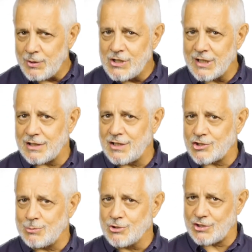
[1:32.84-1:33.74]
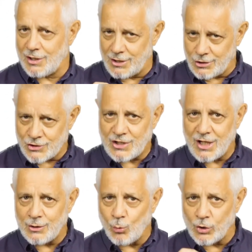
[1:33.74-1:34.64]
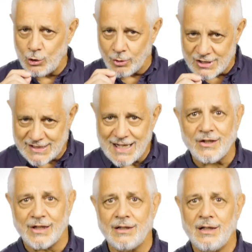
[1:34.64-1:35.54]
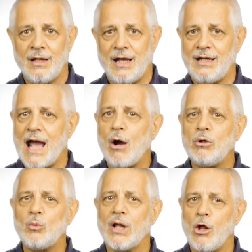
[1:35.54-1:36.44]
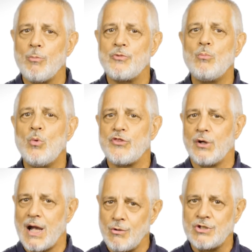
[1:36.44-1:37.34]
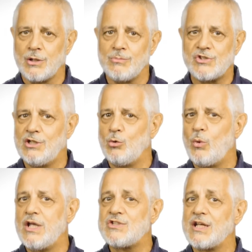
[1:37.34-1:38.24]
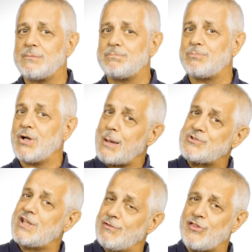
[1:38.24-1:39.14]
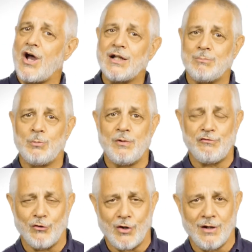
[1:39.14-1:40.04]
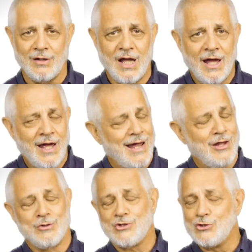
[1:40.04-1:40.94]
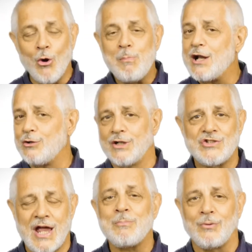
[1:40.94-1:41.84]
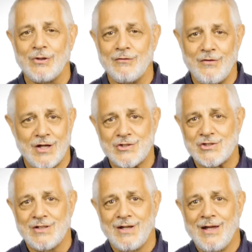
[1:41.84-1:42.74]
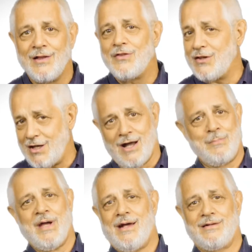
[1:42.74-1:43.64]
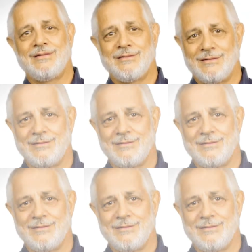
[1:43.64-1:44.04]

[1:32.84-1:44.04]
will be to get customers to understand what you are selling and how it will help them with their outcomes in ways that perhaps they haven't thought about before? And there is no better example of this than the iPad.